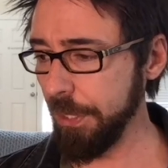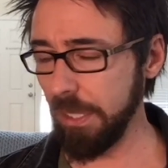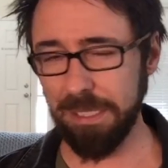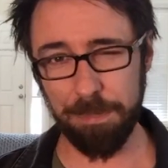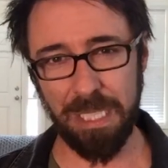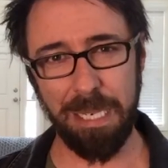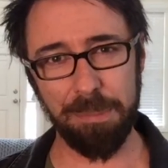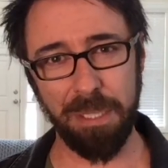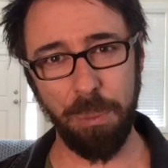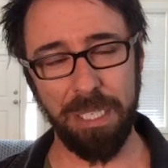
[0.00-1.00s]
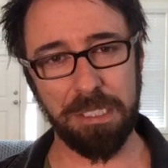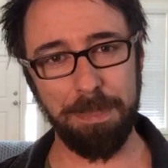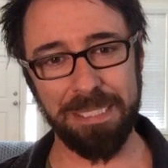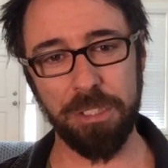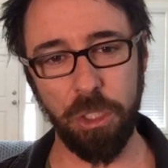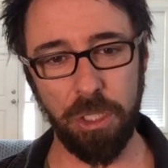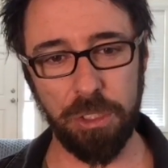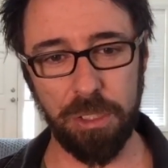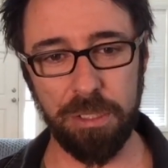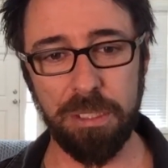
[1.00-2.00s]
Sometimes when I speak to
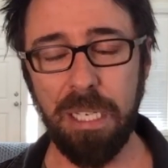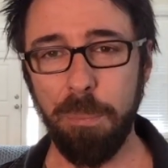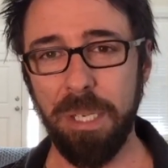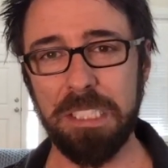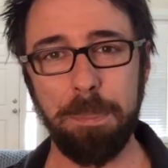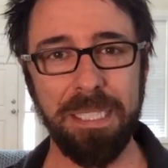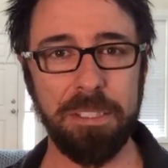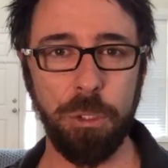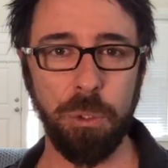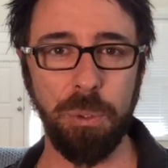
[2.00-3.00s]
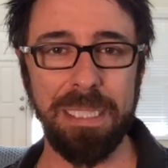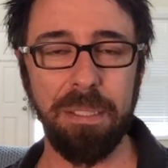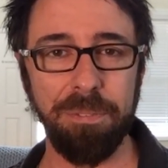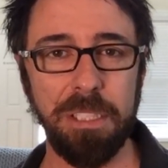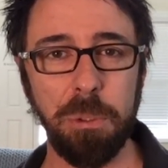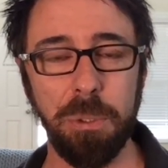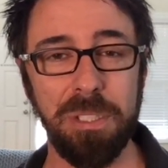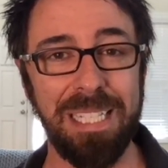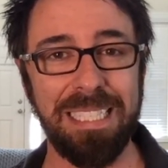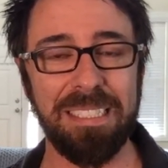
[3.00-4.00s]
churches, when I speak to individuals,
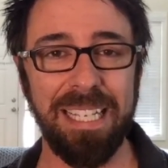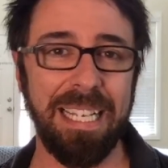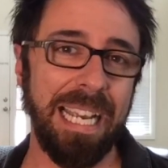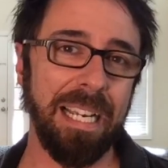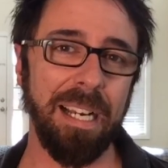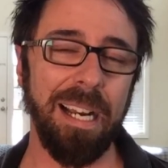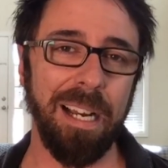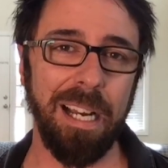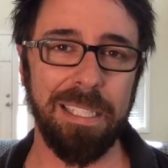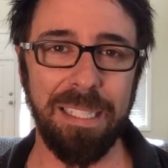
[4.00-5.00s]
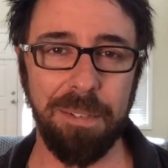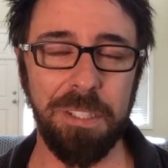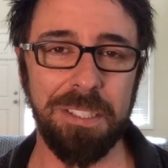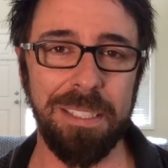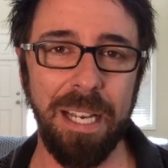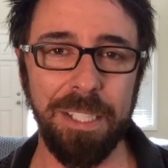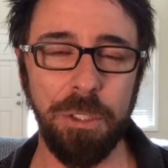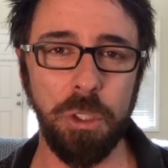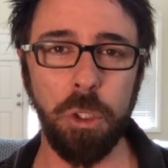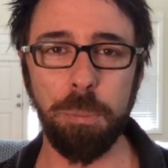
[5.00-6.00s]
they say, hey, I'd love to start a
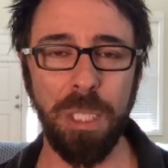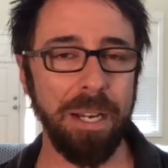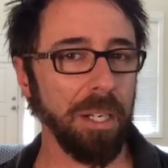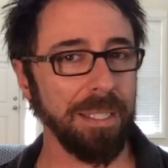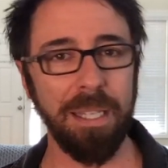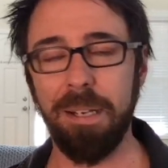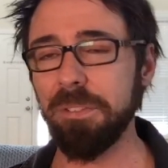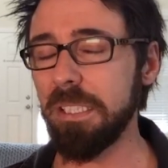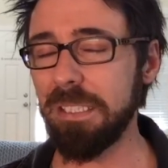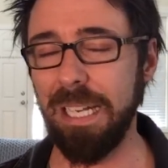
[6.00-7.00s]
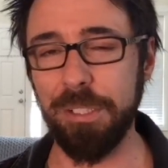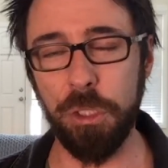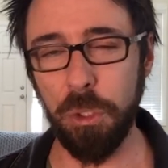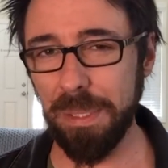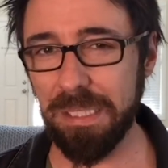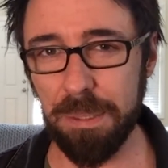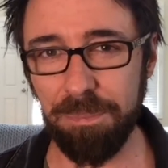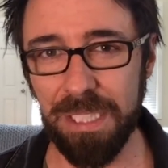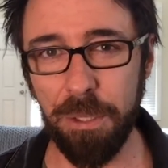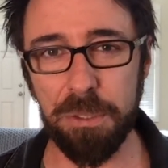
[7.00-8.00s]
YouTube channel. I'd love to start doing some
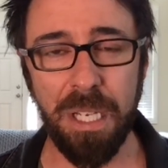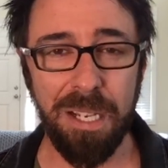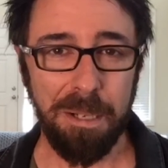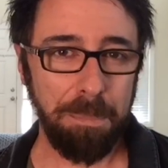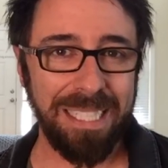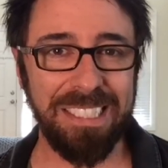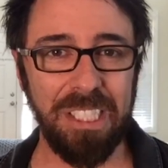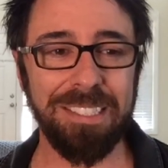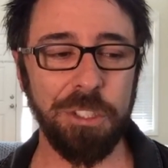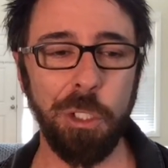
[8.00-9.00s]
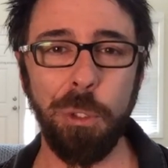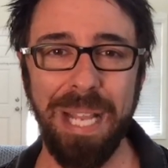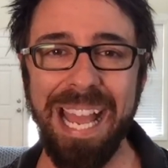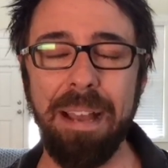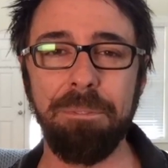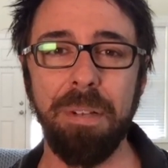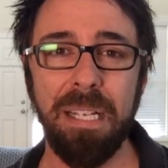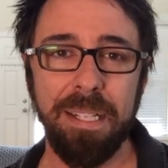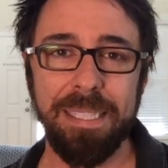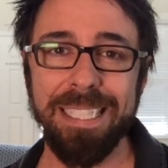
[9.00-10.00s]
videos, but I just don't have
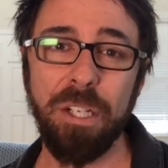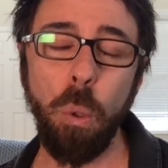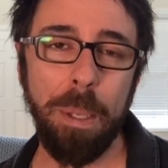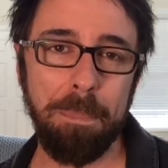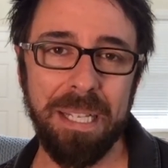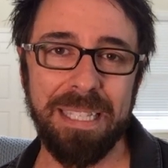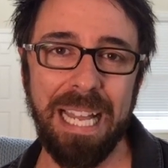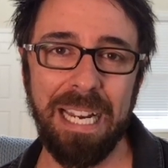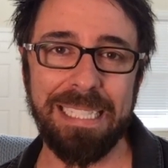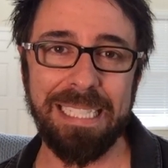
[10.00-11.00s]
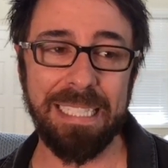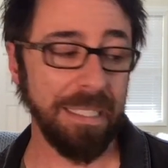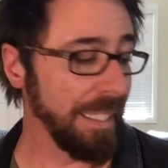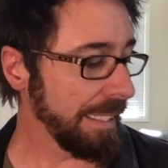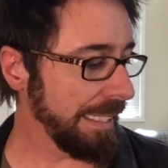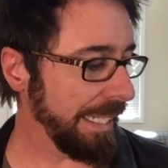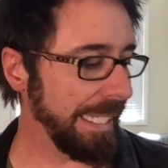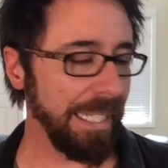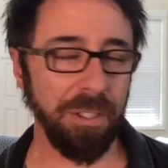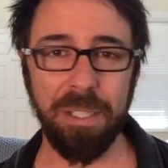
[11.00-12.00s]
the equipment that I need. Yet
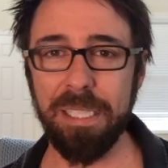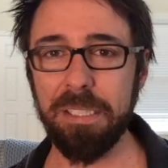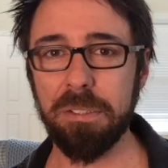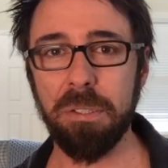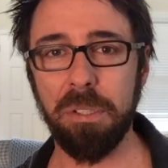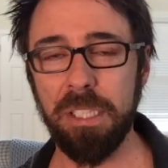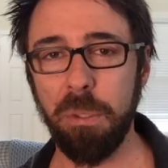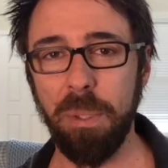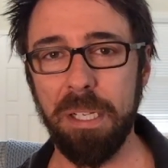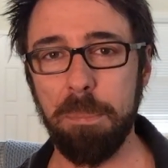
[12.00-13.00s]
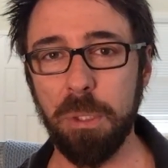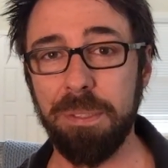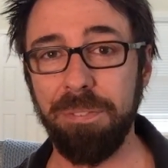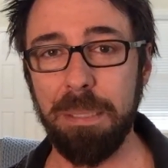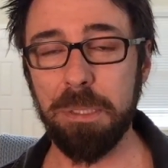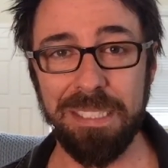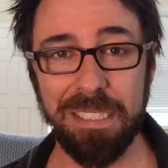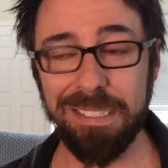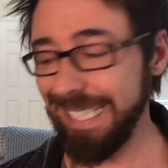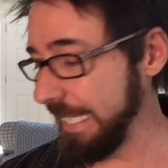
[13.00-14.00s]
here is, one of the most famous
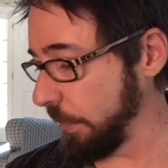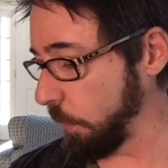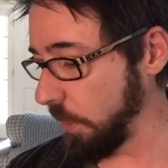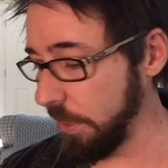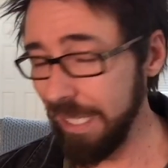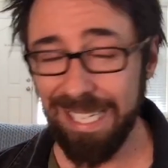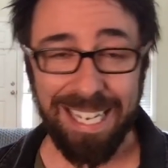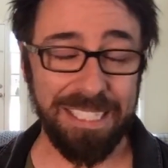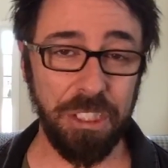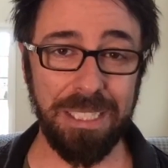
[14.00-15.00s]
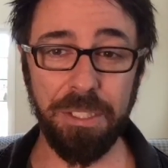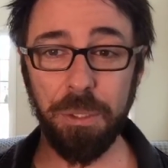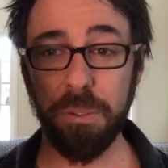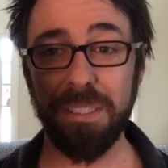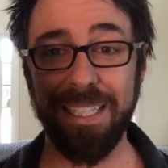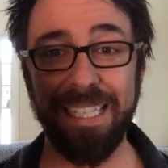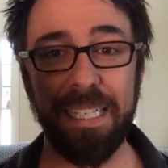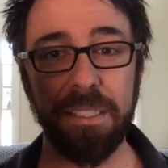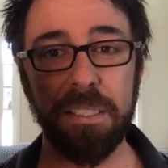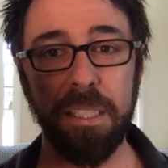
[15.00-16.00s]
singers in the world, and she used
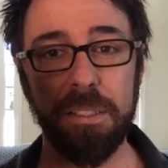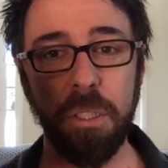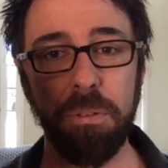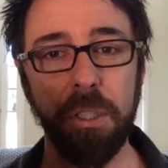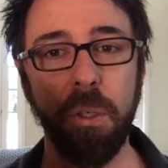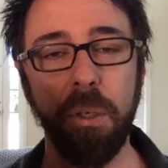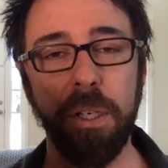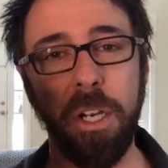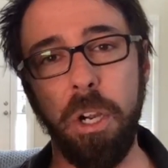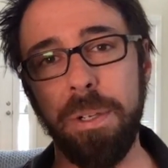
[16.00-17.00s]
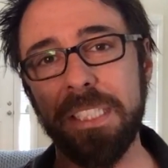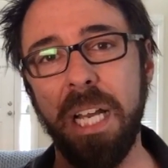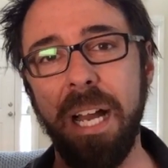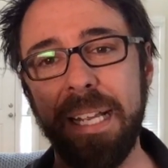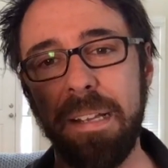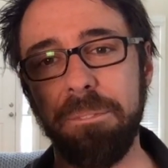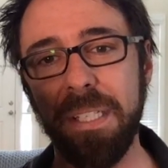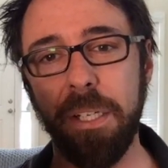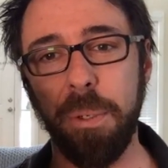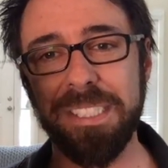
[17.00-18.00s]
this to record her entire
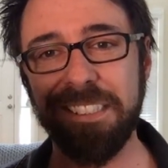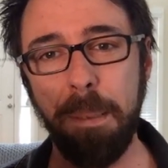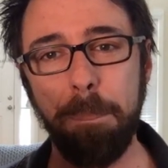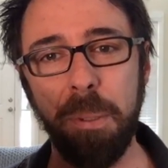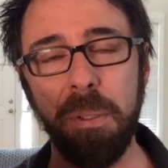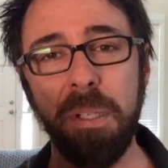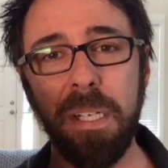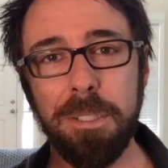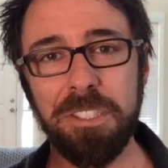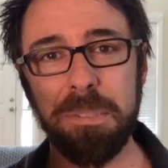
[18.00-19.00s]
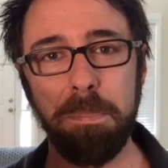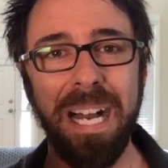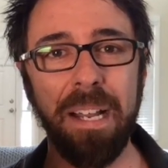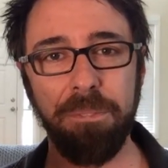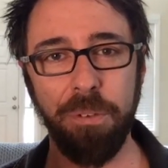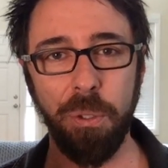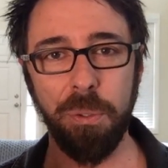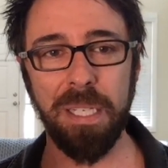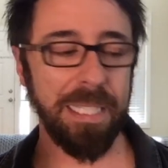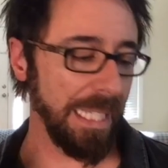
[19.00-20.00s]
video, a simple
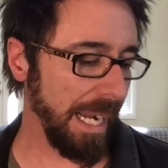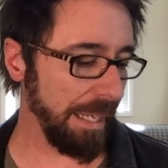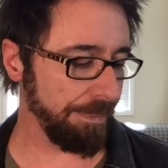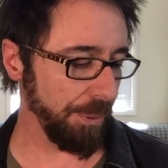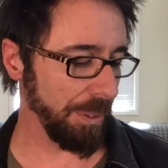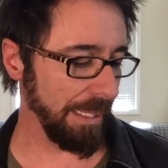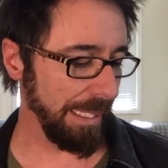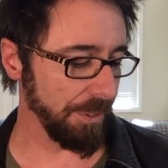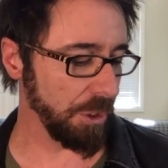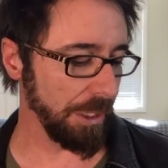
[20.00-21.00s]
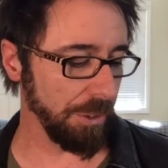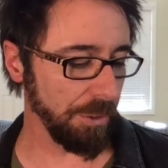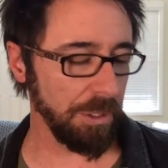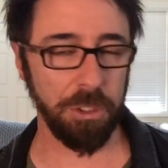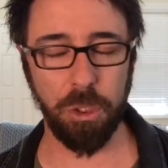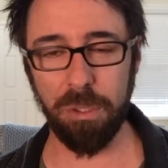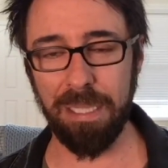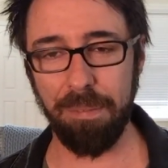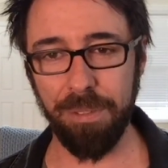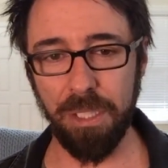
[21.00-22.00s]
smartphone, the iPhone 11 she used to shoot
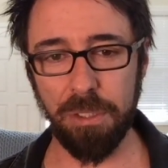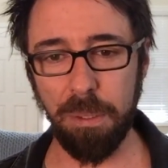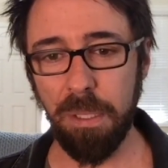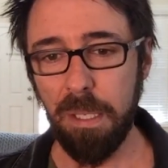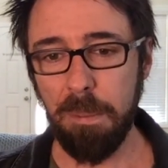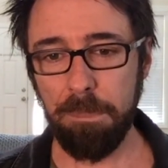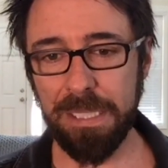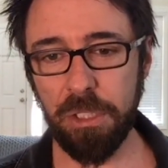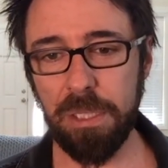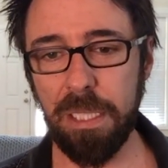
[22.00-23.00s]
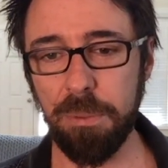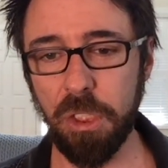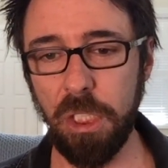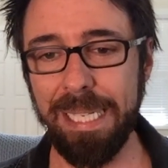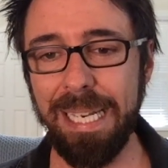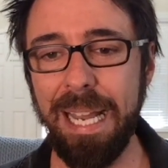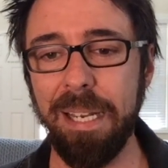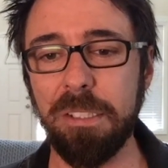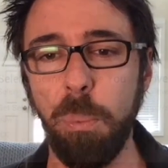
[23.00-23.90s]
that video. So make sure you go and check it out. It's